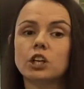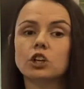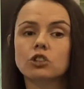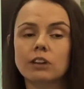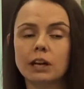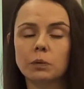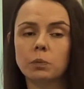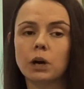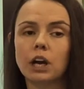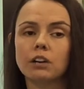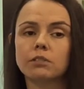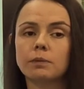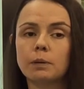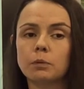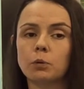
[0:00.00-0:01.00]
Great work.
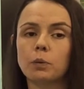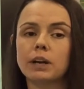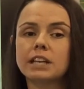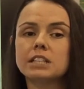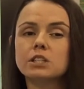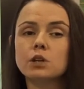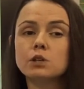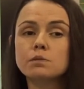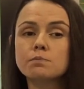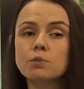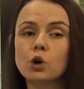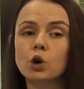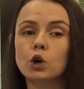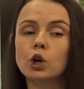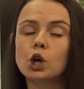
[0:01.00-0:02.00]
Remember, when it goes
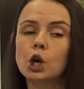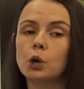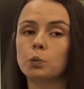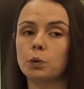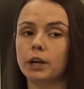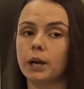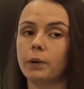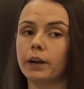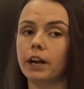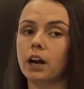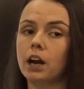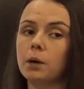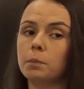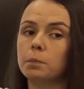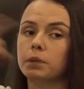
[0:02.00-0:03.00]
more, we're going
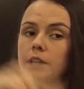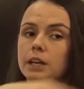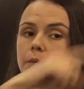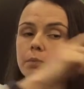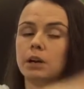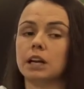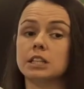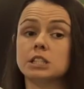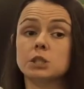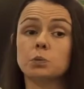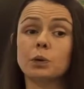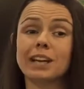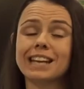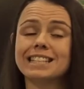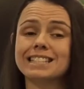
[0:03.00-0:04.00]
up the number line. So
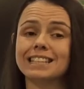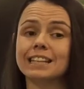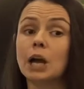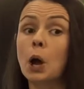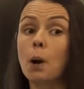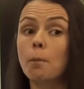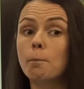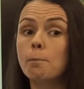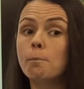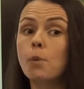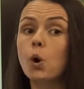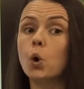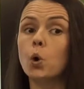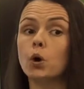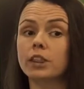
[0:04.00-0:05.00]
we're getting
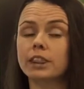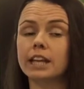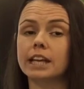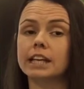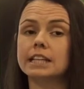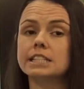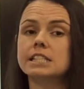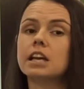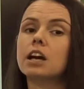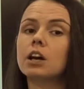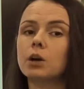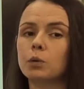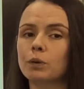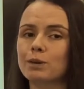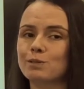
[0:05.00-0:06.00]
more things.
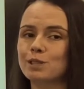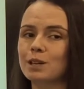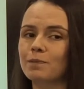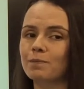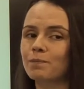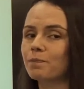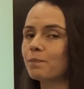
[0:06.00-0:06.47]
Well done.